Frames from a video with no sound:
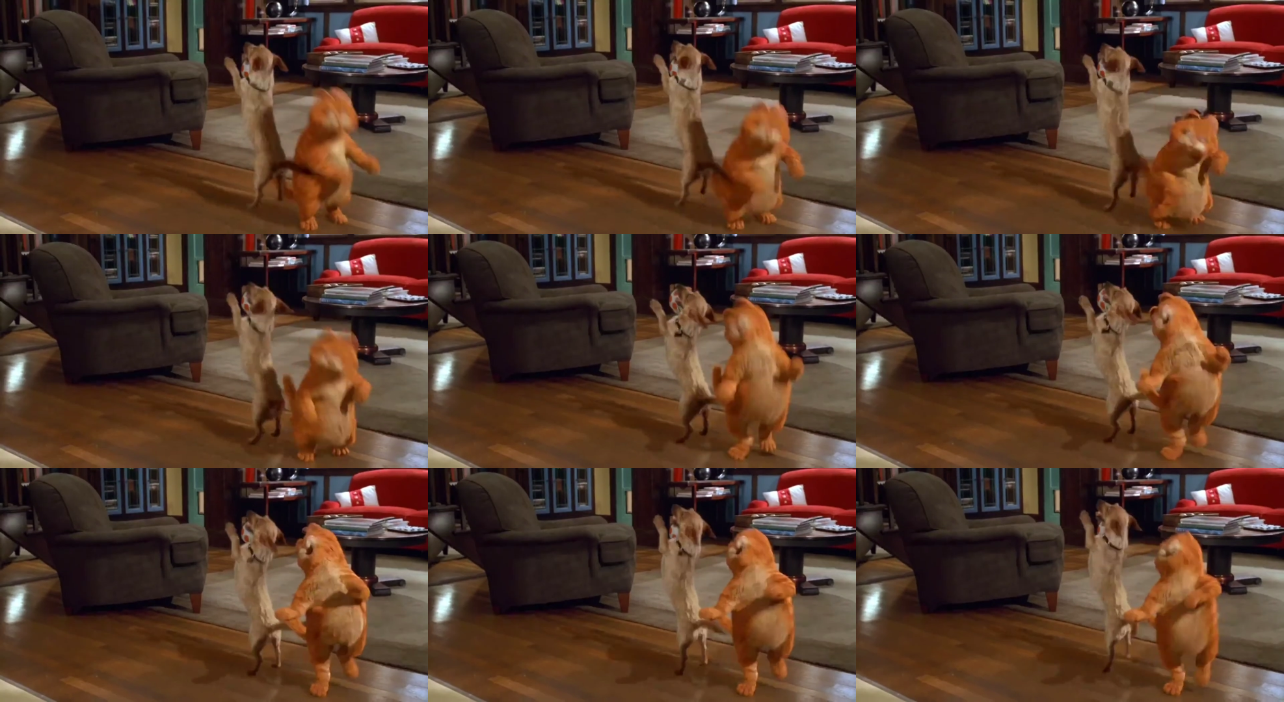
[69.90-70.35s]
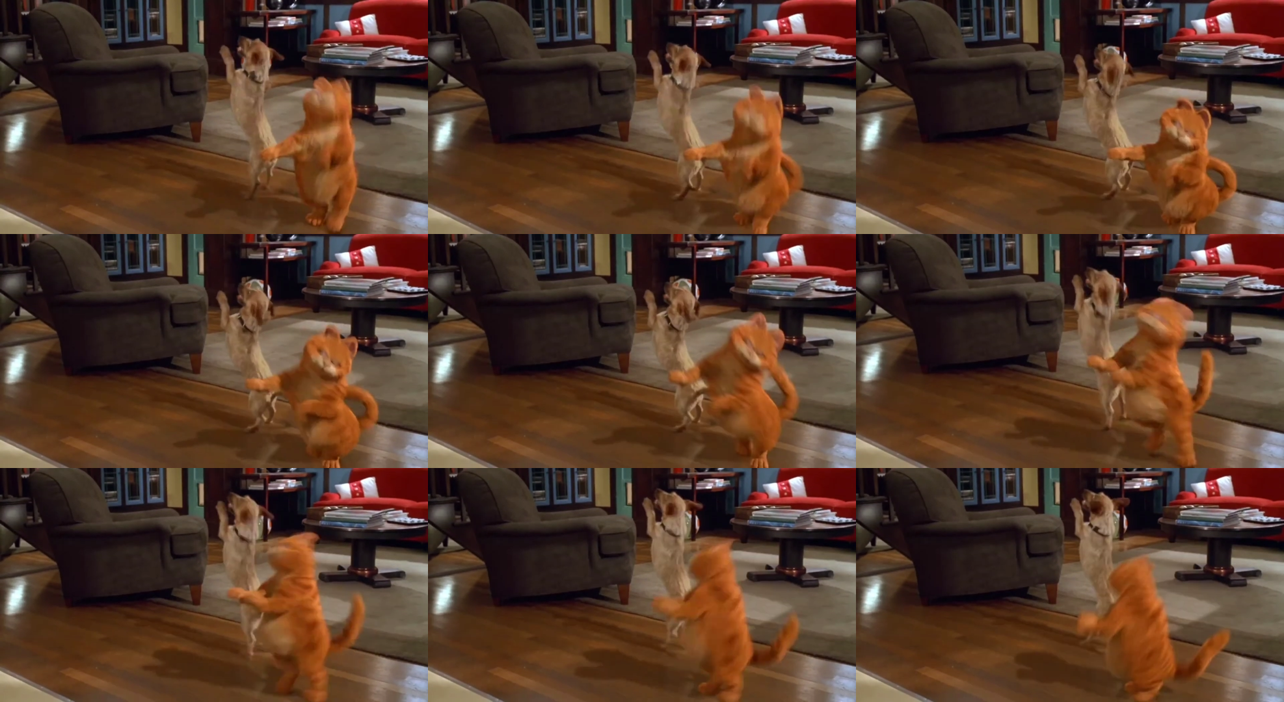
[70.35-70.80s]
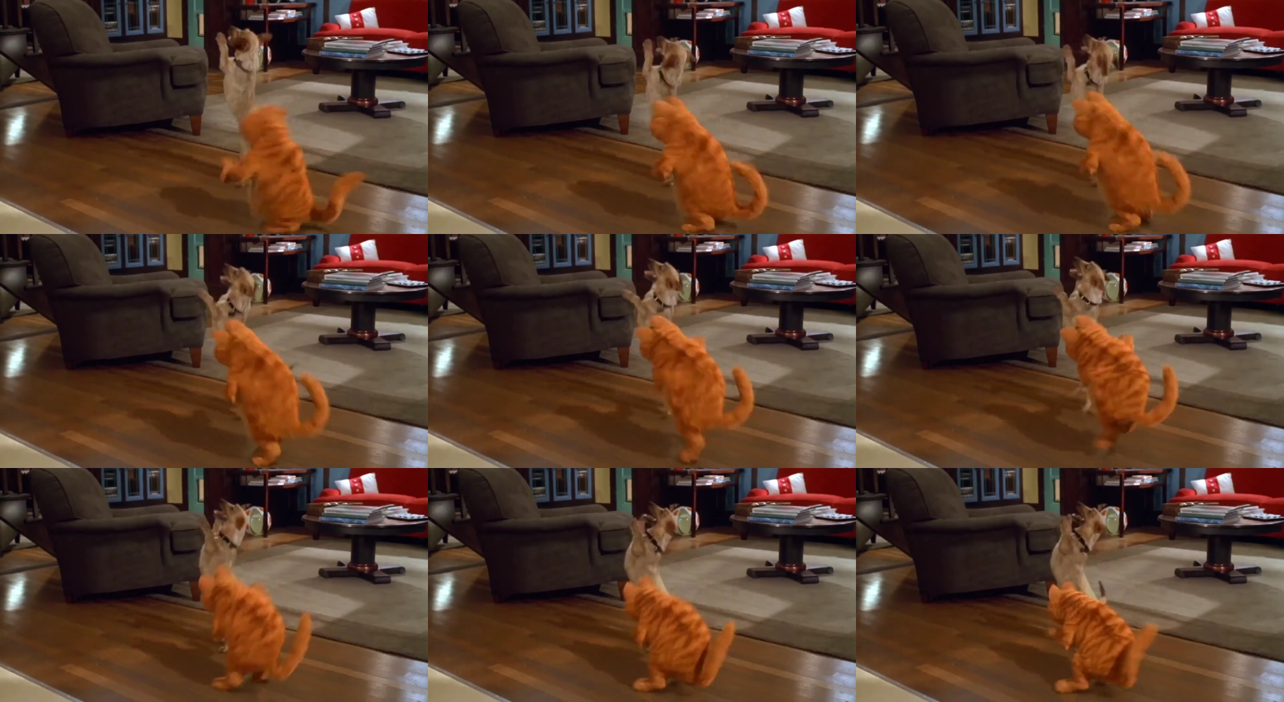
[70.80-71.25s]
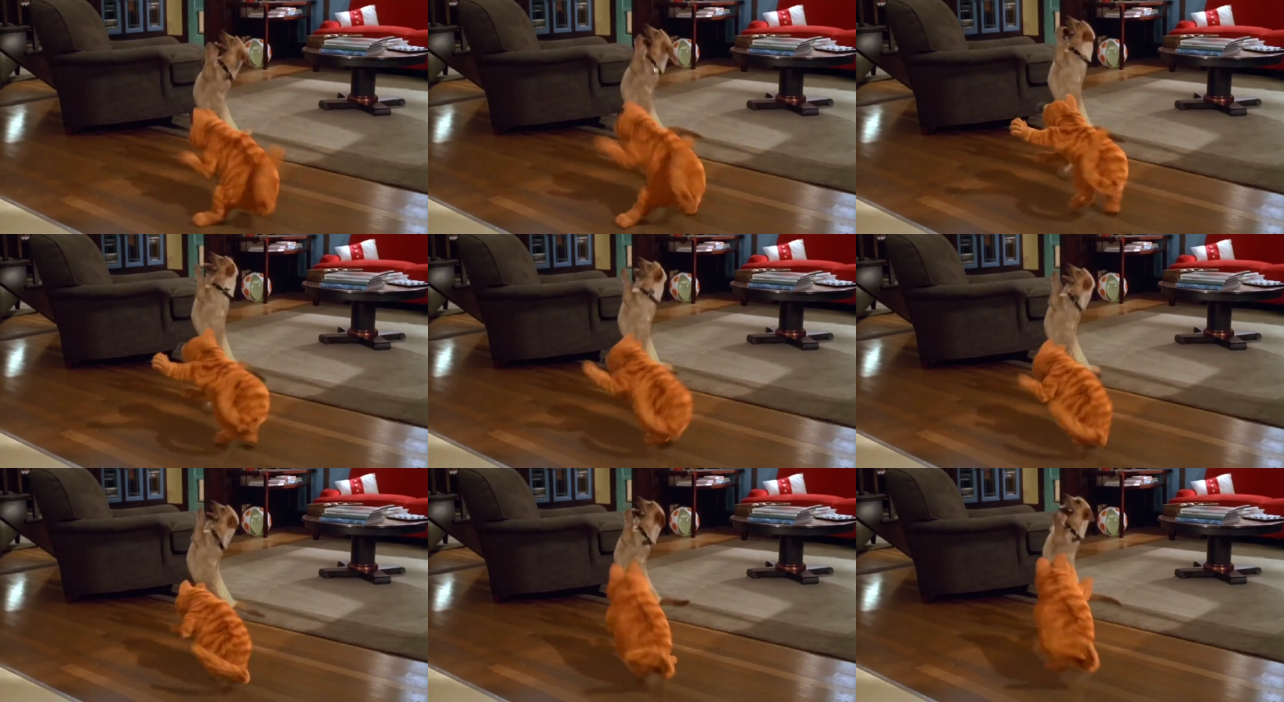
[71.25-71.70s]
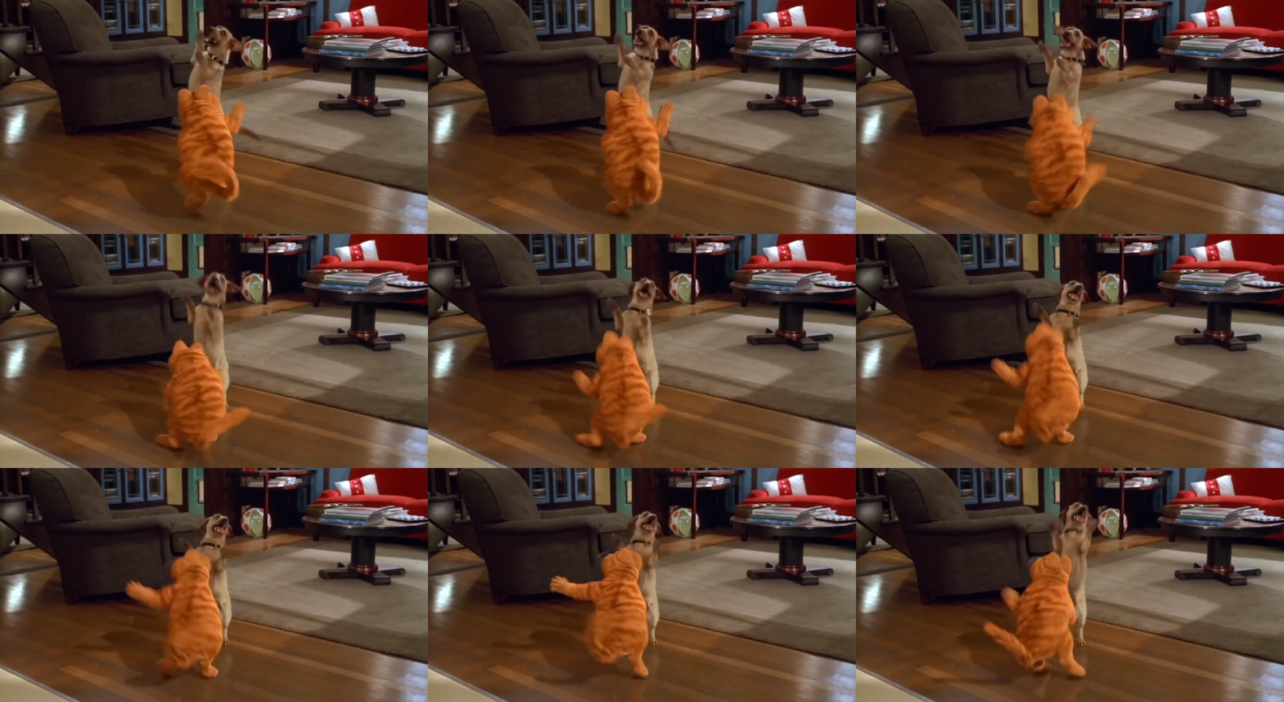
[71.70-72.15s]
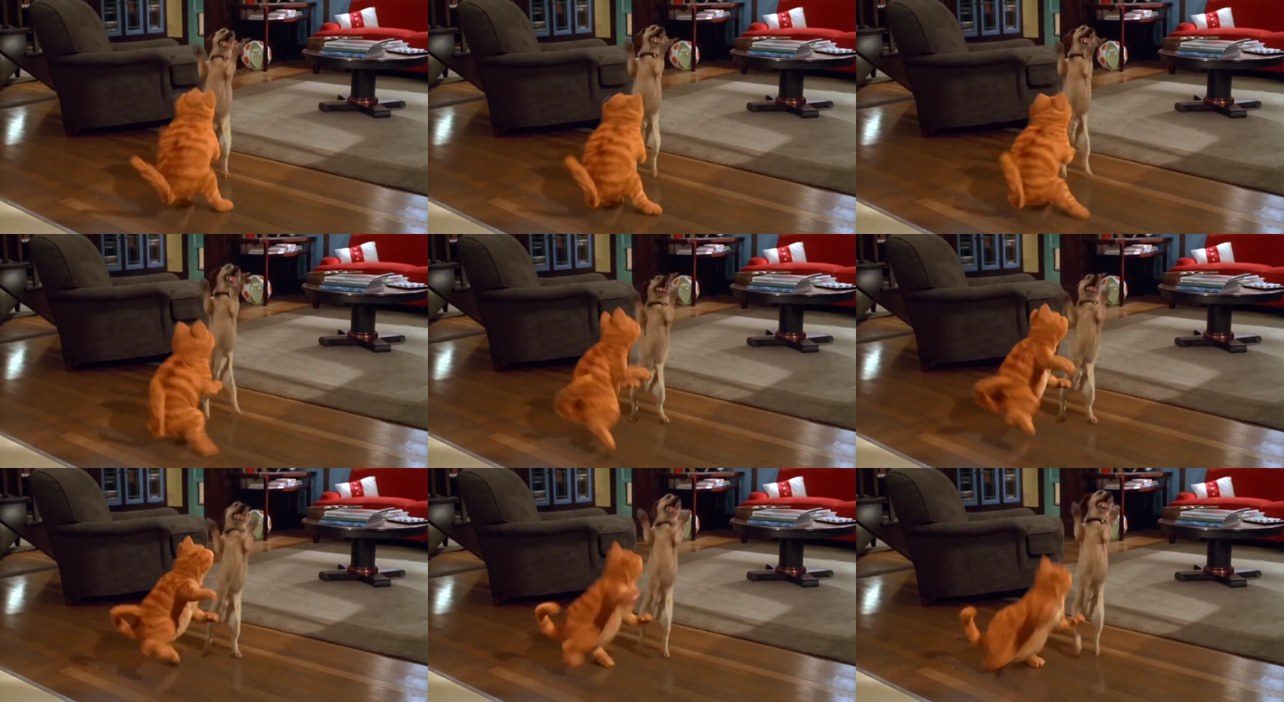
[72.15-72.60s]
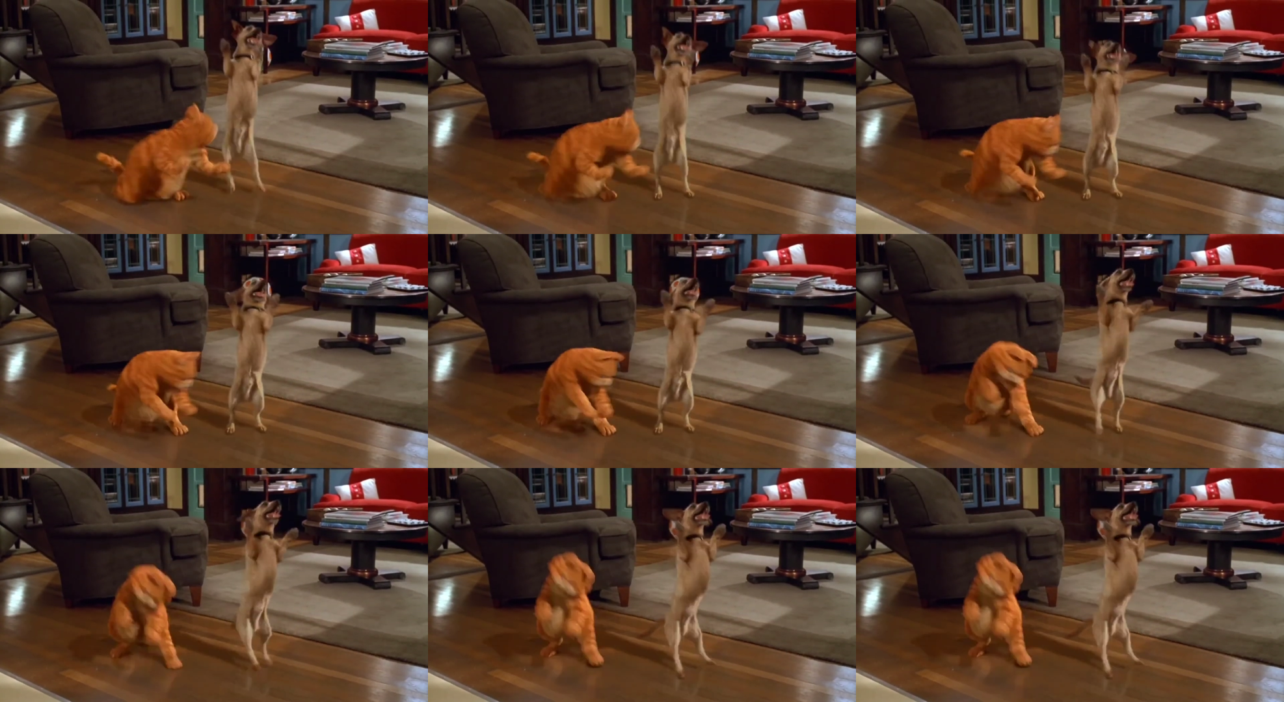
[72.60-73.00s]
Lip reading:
(no speaker visible)